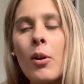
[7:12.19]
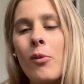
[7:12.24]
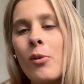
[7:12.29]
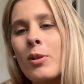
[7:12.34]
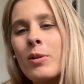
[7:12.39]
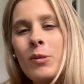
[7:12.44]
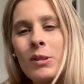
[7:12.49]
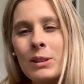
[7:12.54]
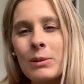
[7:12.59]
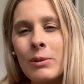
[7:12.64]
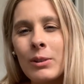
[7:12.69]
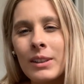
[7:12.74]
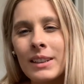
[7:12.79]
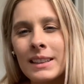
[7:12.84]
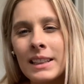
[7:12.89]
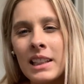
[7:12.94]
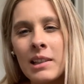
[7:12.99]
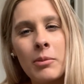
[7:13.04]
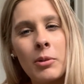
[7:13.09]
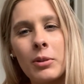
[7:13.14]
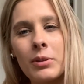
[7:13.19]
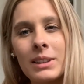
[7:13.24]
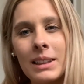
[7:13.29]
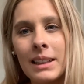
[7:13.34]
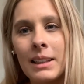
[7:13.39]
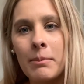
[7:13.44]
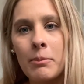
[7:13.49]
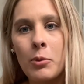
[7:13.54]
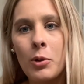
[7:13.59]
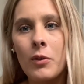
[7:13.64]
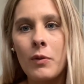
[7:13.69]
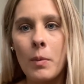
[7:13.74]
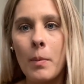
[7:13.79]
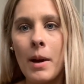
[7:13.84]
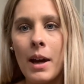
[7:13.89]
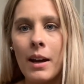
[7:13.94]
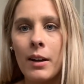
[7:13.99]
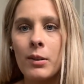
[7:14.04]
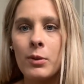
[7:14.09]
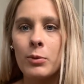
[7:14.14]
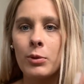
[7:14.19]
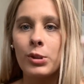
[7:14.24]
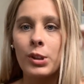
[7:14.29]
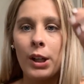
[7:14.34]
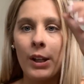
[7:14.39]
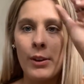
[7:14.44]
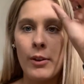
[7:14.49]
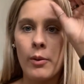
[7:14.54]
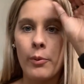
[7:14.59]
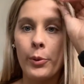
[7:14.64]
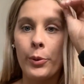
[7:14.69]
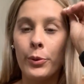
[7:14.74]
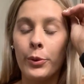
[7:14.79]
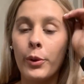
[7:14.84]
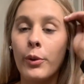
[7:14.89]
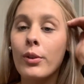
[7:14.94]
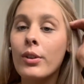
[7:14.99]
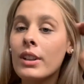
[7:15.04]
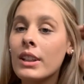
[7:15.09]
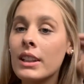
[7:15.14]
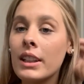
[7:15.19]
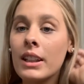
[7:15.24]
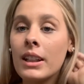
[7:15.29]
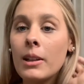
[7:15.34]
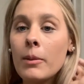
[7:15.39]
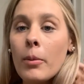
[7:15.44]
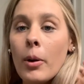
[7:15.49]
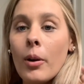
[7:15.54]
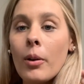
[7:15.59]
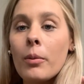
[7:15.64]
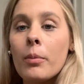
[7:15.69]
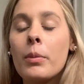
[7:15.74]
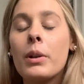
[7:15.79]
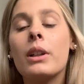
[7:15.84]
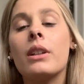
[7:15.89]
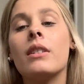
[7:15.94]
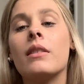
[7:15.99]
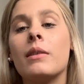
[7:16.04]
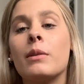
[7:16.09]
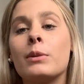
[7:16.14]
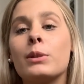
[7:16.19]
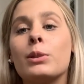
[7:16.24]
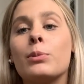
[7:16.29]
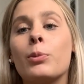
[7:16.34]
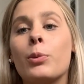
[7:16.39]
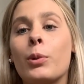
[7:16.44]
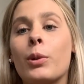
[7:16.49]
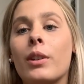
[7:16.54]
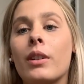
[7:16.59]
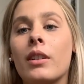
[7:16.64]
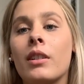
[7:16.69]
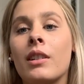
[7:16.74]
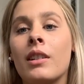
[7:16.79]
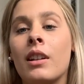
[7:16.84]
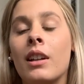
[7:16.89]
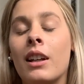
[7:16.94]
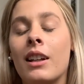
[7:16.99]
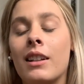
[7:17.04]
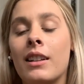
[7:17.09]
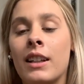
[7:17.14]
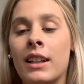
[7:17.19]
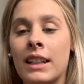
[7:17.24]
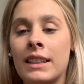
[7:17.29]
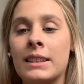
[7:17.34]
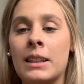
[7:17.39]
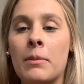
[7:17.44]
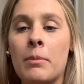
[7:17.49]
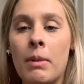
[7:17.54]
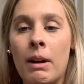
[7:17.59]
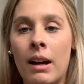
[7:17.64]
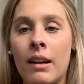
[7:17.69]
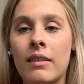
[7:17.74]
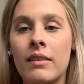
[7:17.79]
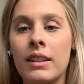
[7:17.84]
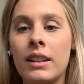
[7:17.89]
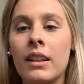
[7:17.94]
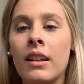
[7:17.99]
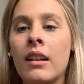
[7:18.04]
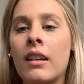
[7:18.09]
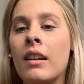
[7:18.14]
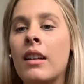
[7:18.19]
Well, it wasn't really tiki boat. It was like more of a paddle, which I thought we were going to the tiki boat, but was more, like I said, paddling.